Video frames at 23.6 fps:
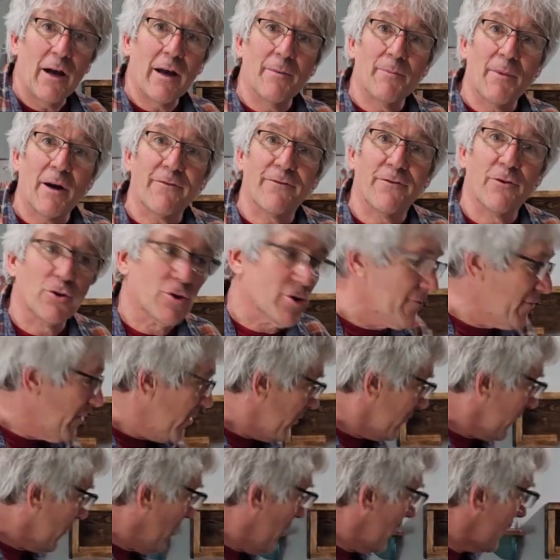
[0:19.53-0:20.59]
in my future
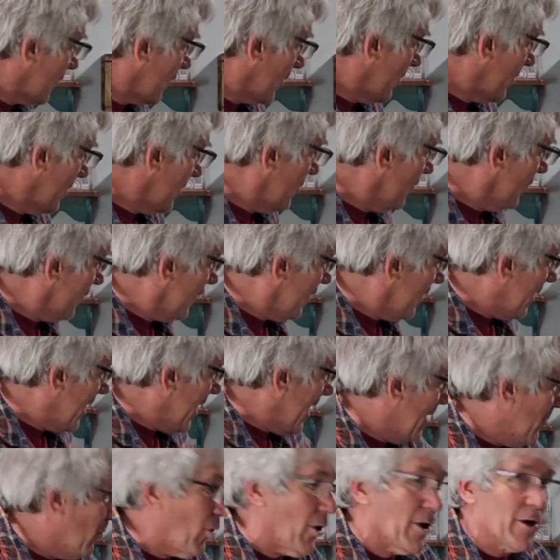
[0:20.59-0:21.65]
videos, I'm also going to be using the
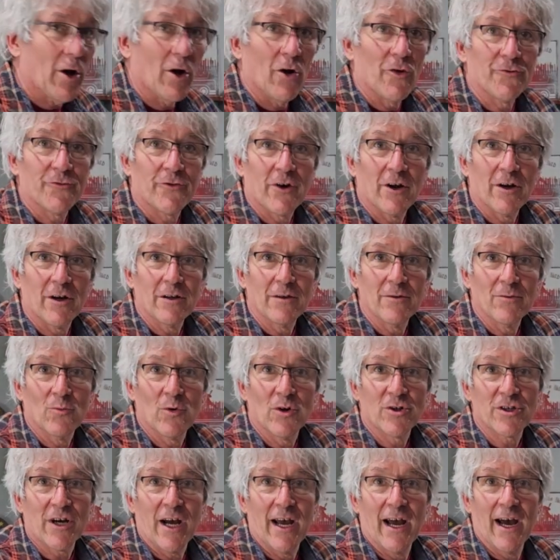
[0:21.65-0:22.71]
M1 Ultra,
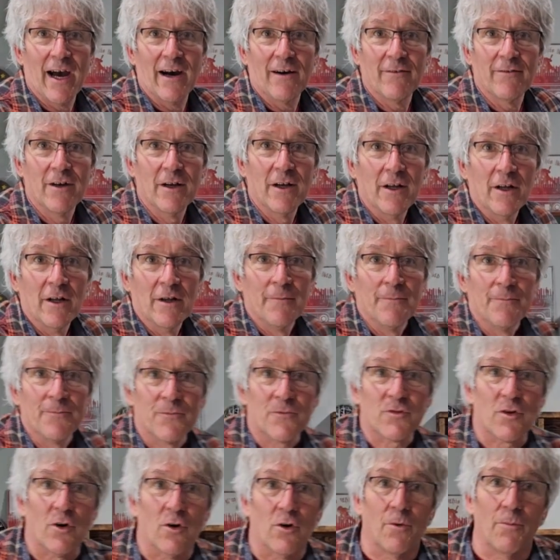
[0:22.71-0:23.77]
which I have.
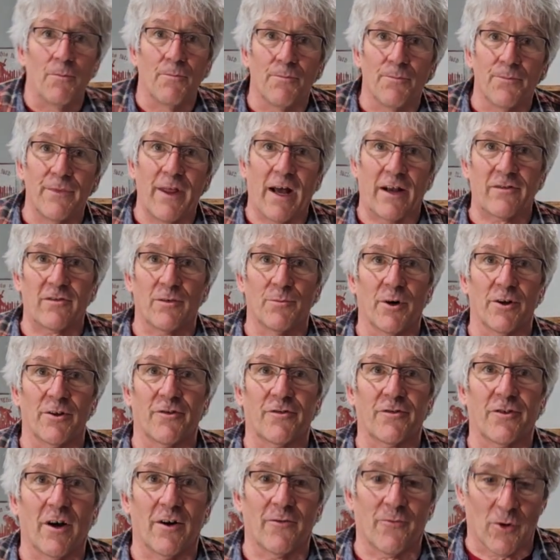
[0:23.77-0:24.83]
So that's some other
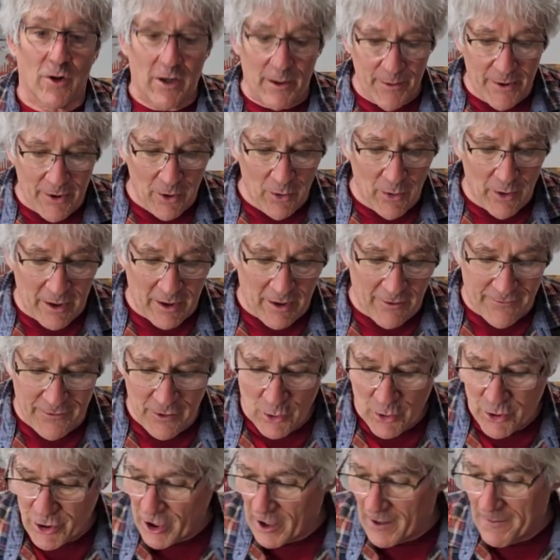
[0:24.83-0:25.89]
stuff we're going to be doing in the
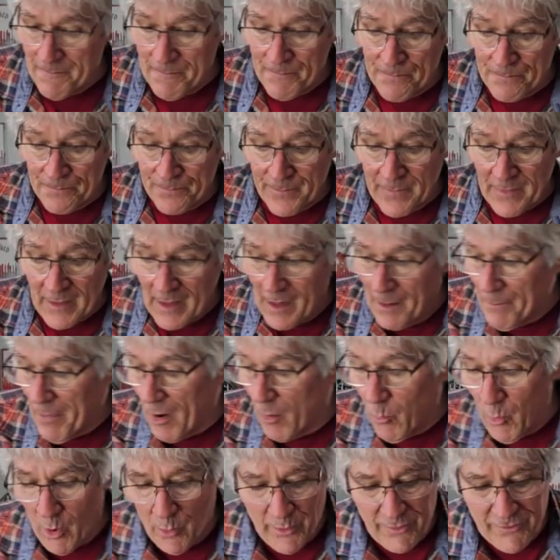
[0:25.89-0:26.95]
future.
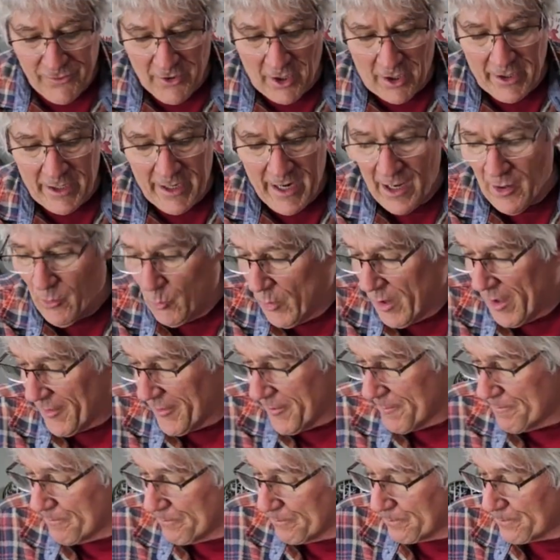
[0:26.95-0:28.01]
But what we started out with